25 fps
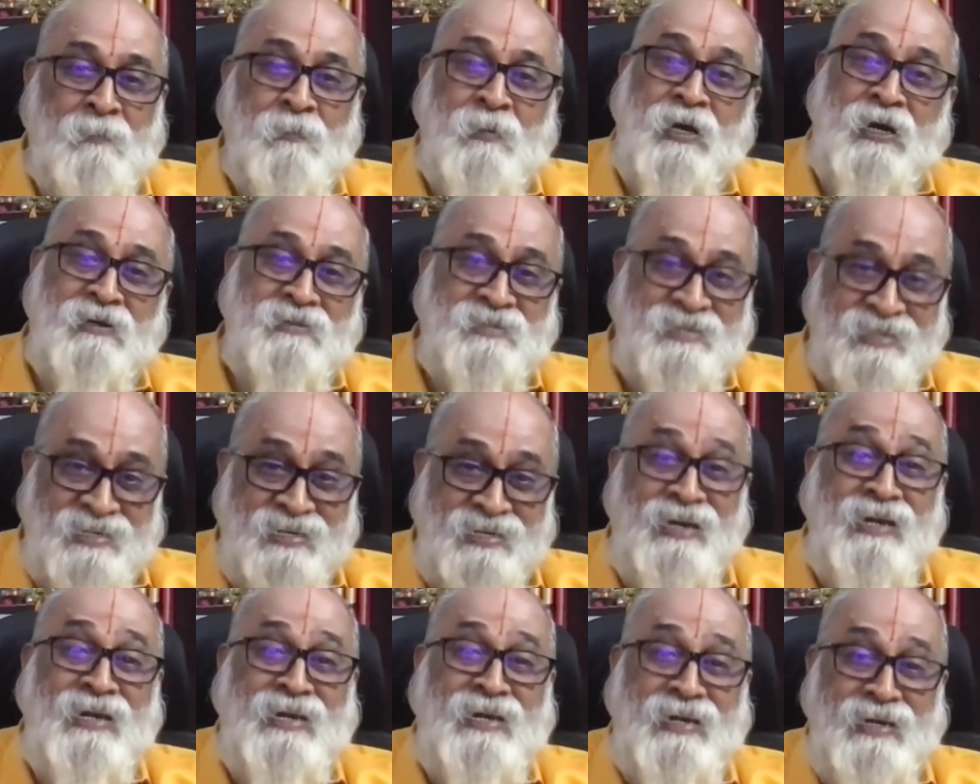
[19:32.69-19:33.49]
Because
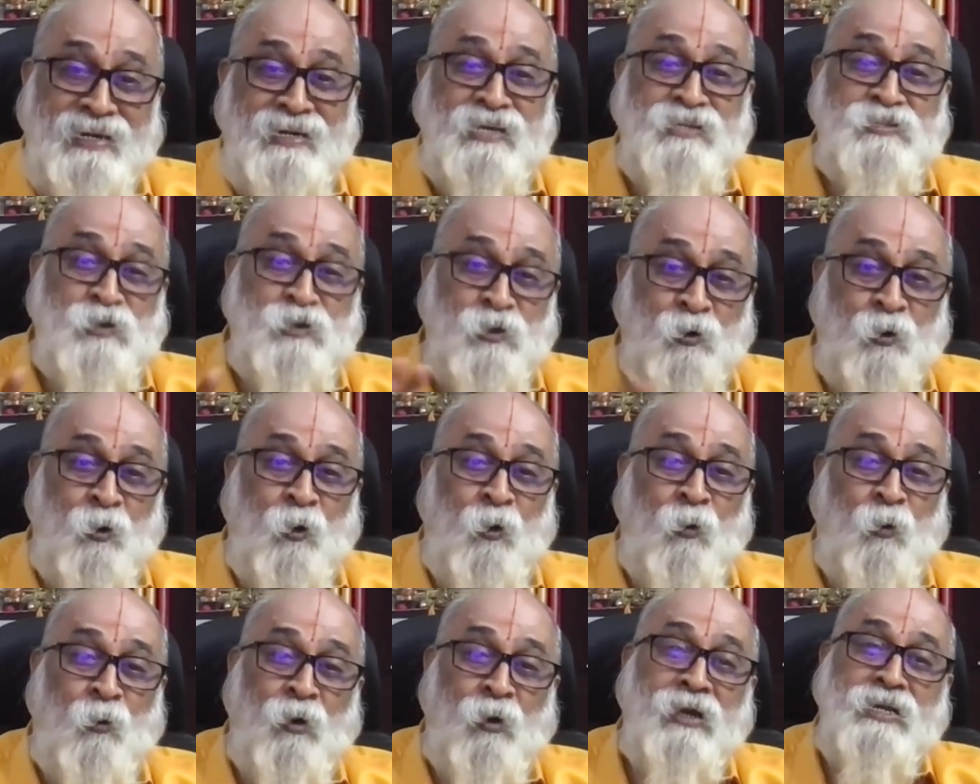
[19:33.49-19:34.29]
still he doesn't
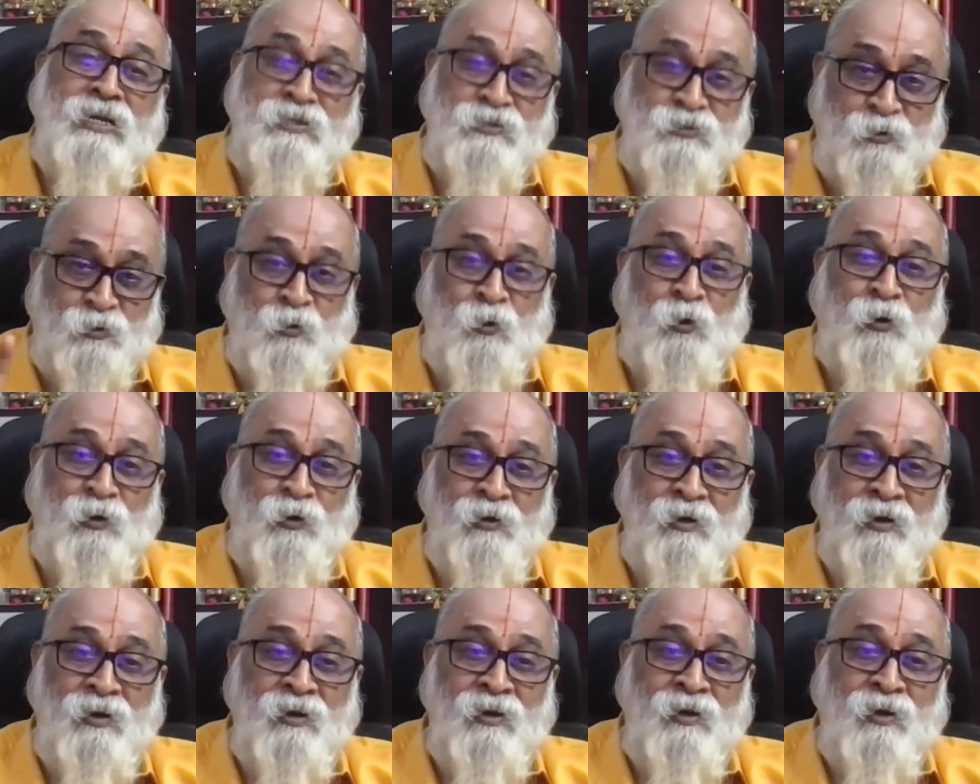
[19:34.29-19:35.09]
know what is
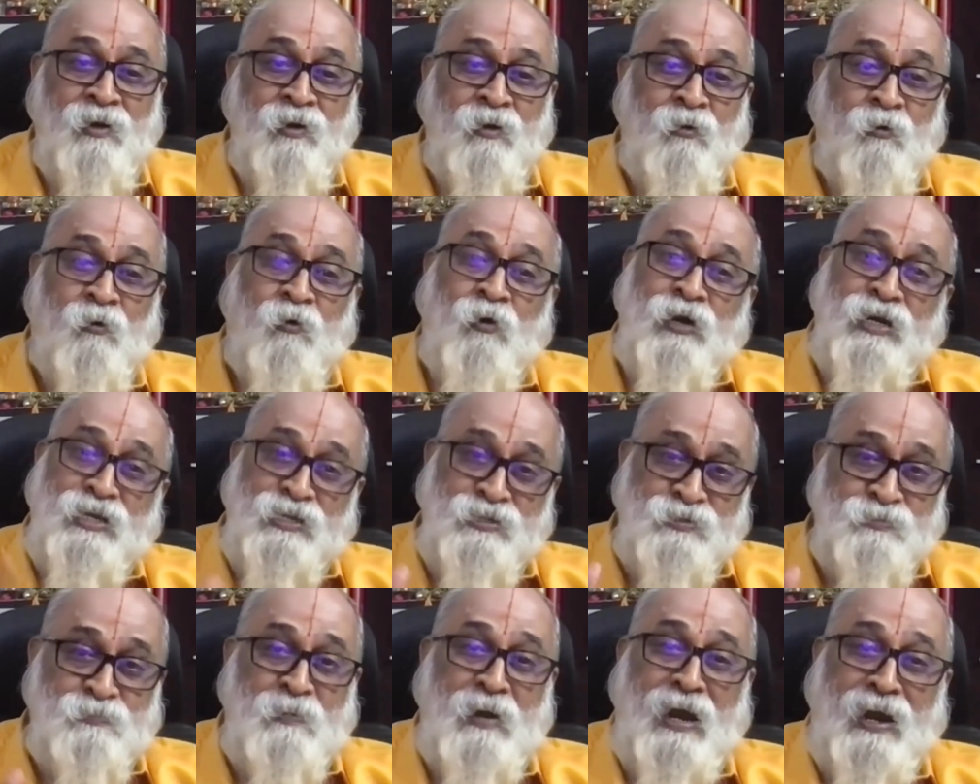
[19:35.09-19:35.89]
good, what
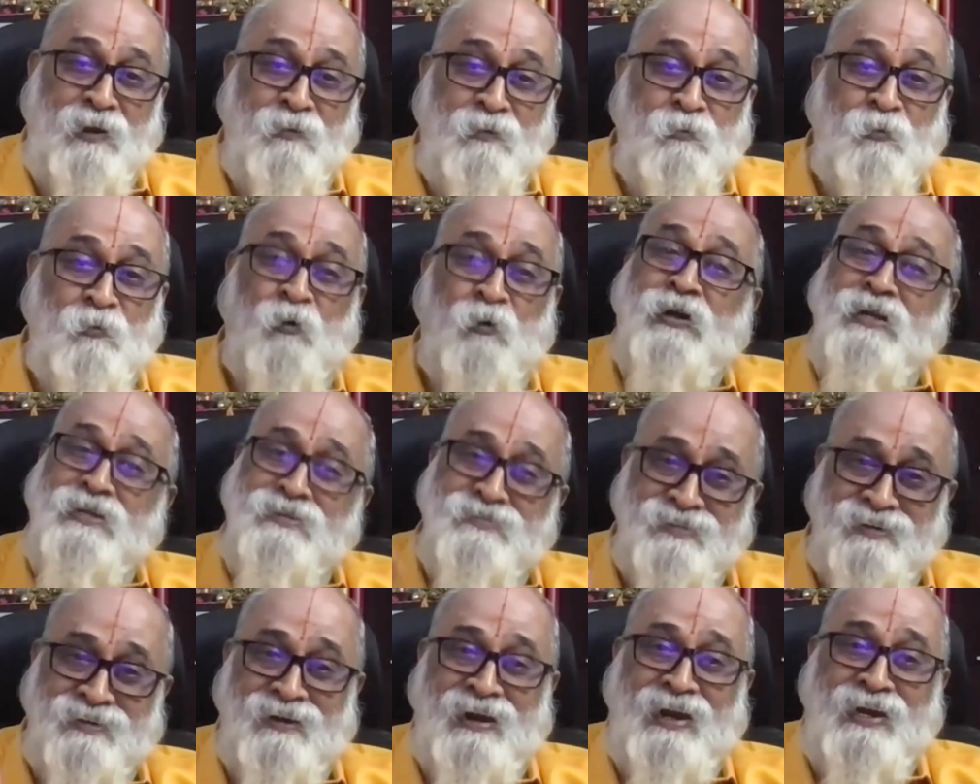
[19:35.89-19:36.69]
is bad, what
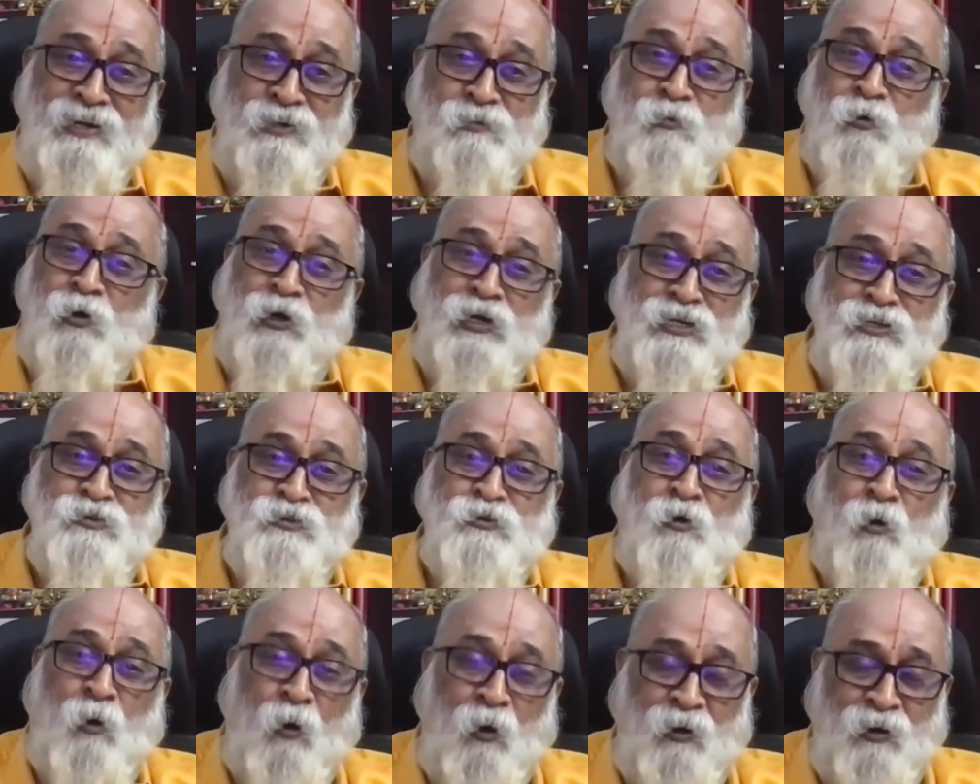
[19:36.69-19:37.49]
is right, what
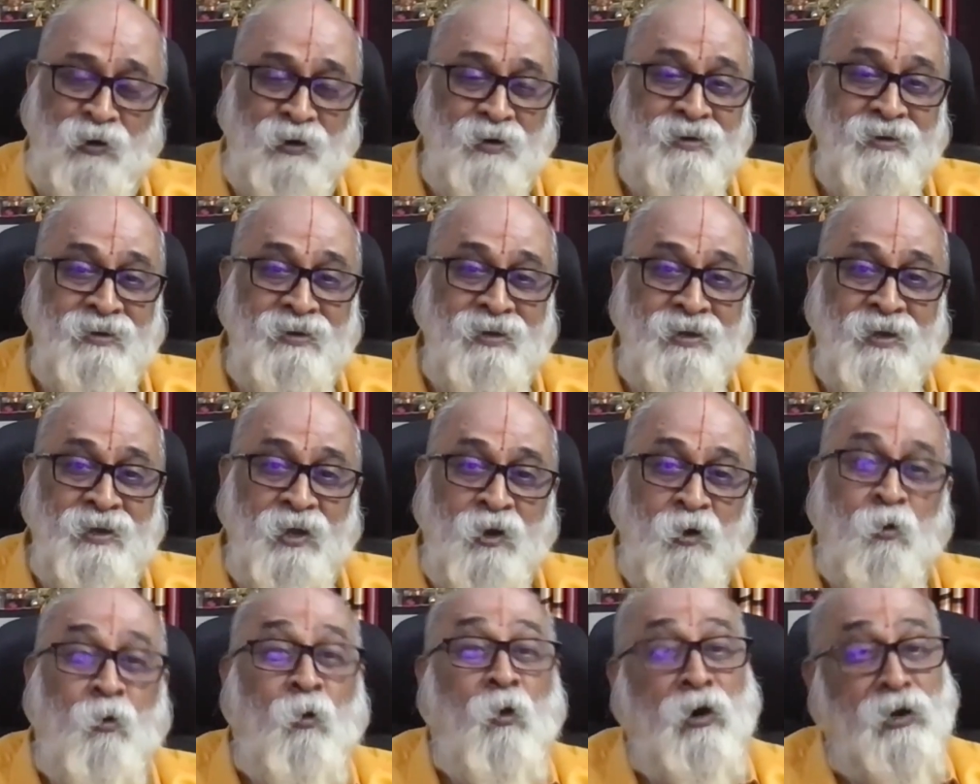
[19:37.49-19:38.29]
is wrong,
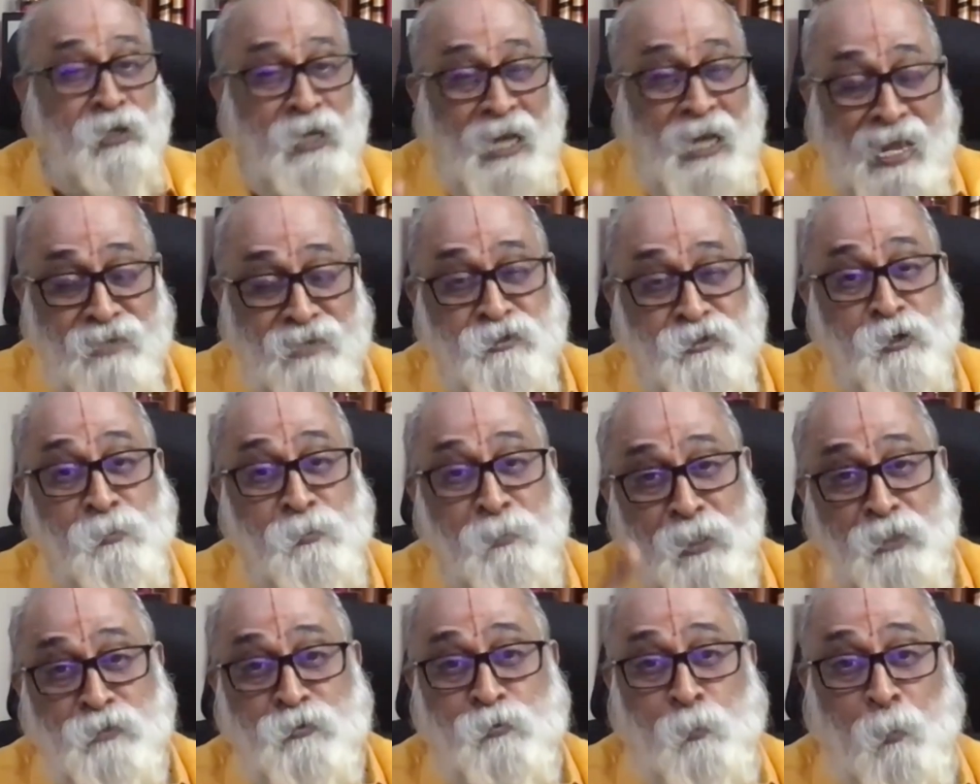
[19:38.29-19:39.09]
what has
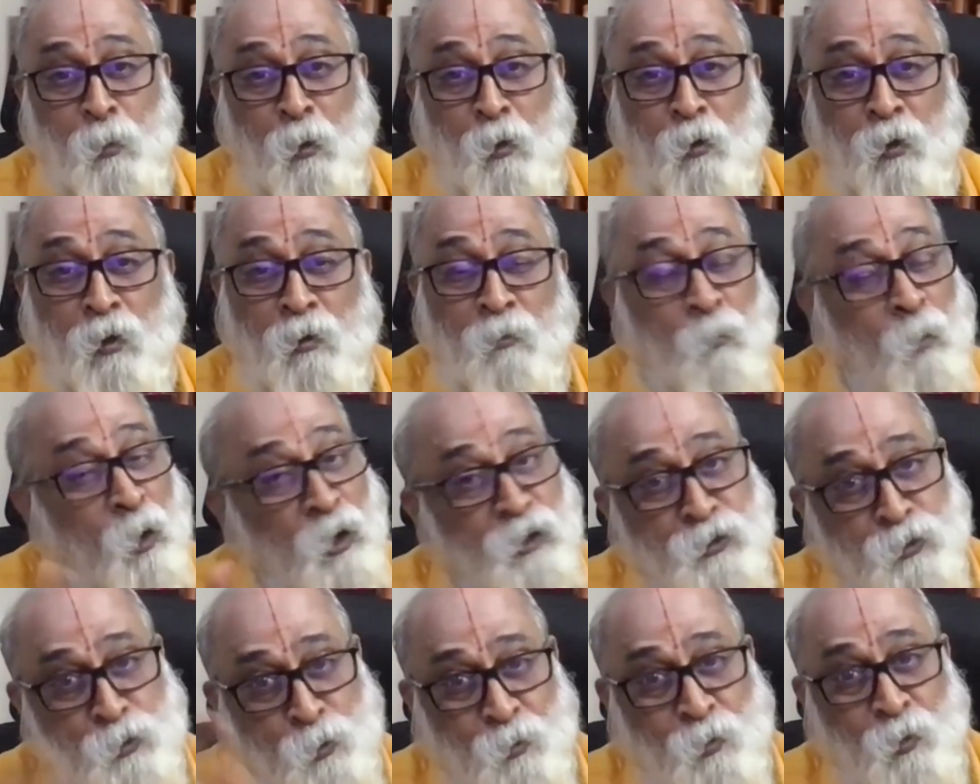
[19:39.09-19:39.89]
to be spoken,
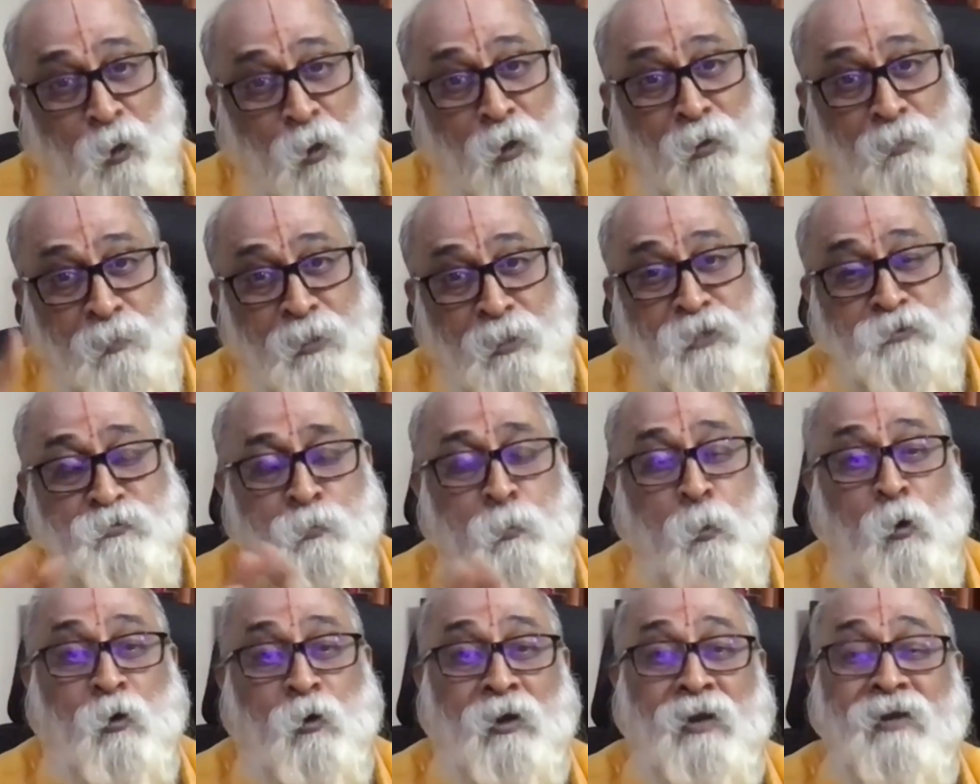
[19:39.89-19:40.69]
what should not be
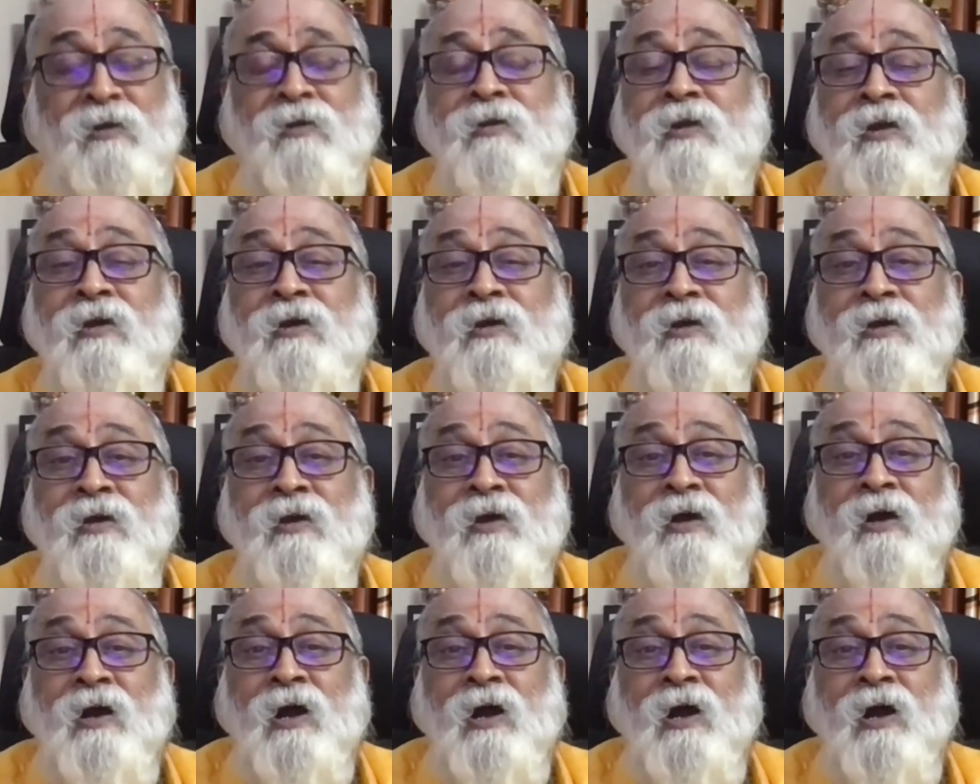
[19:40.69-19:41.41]
spoken,